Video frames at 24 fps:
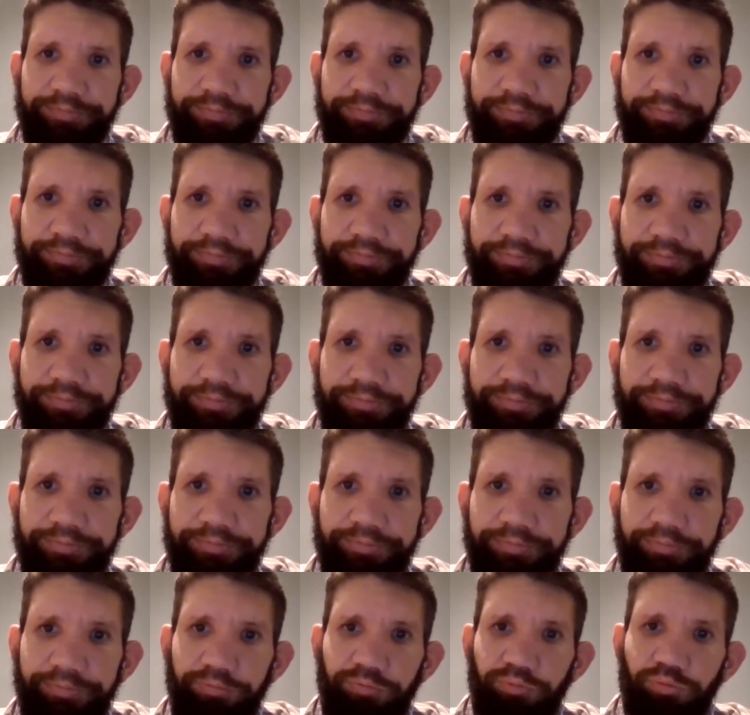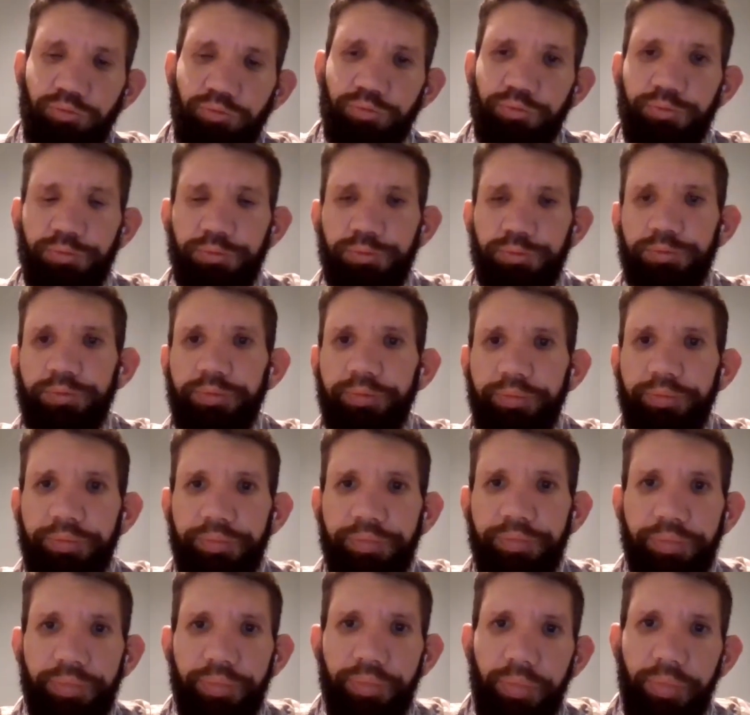
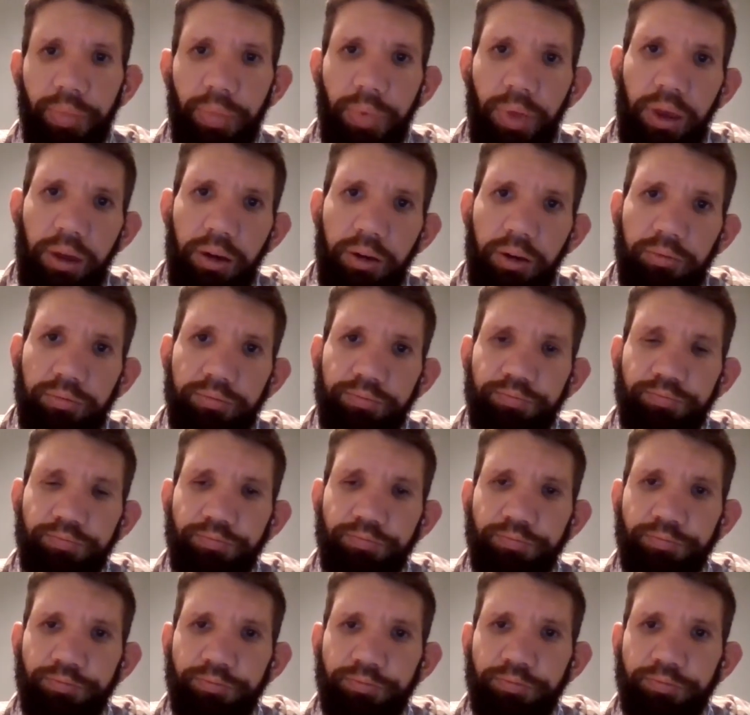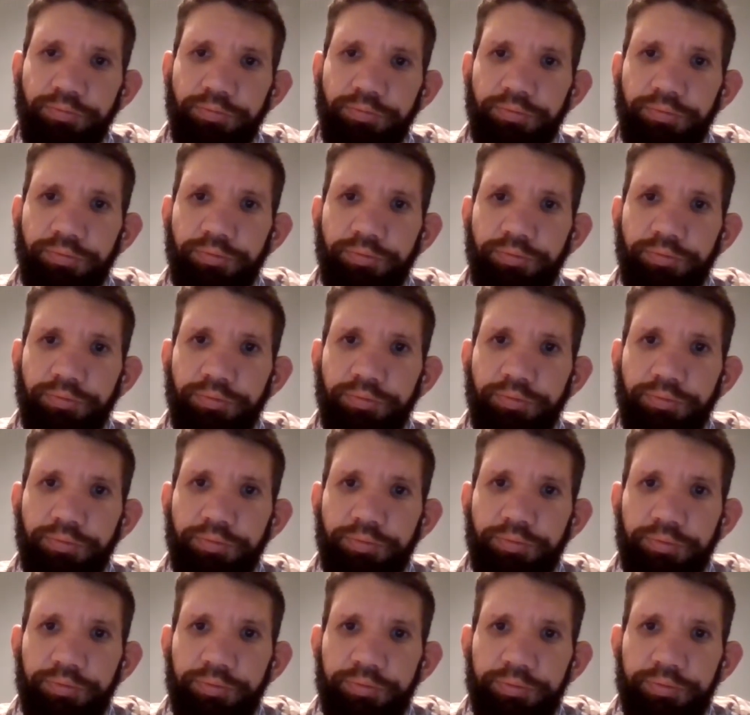
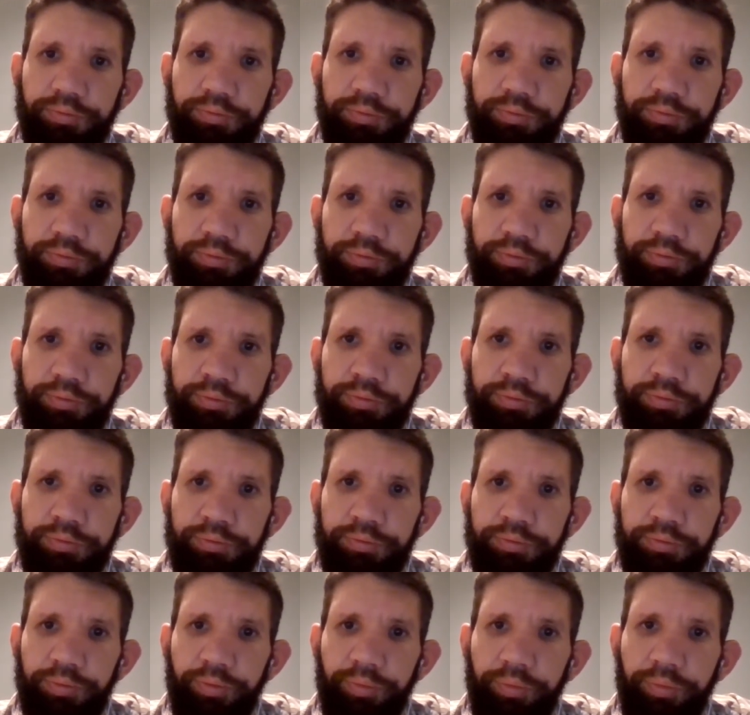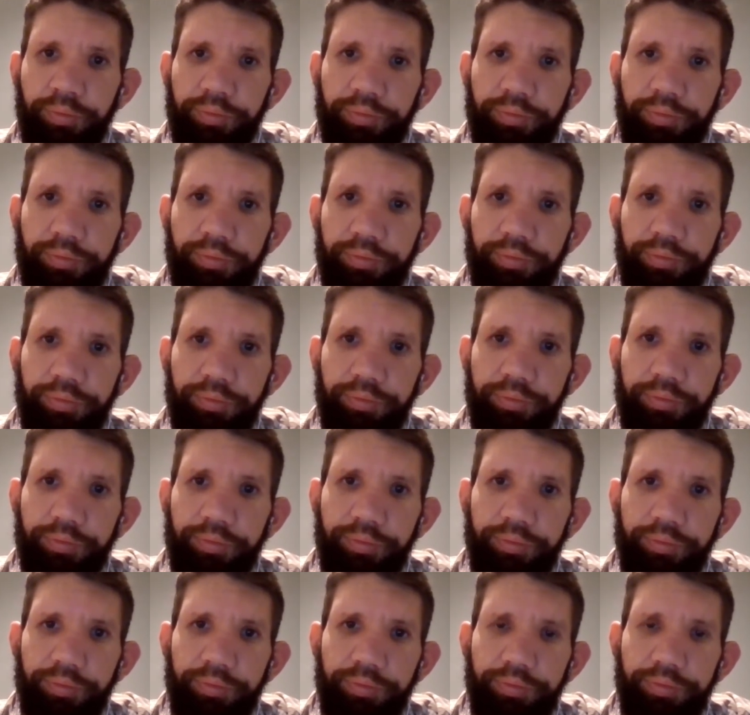
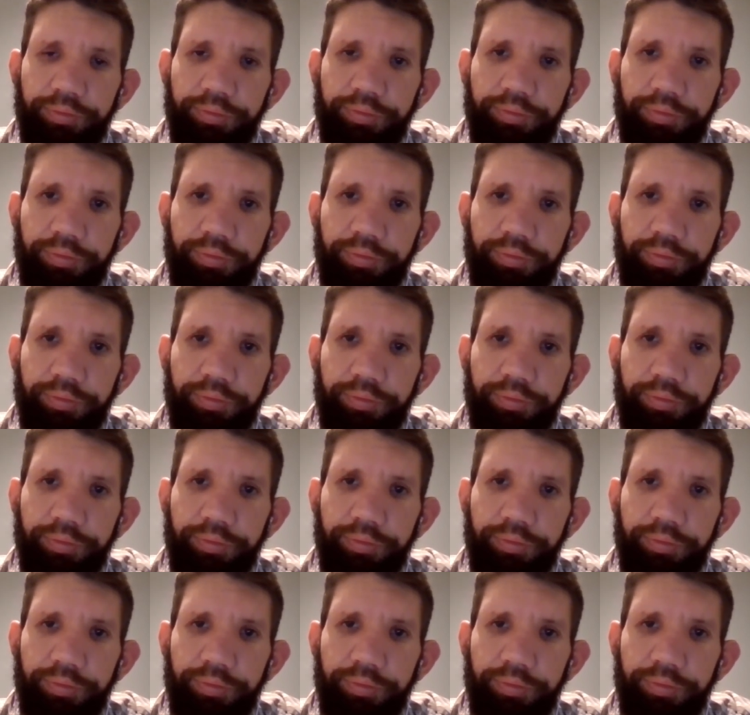(not speaking)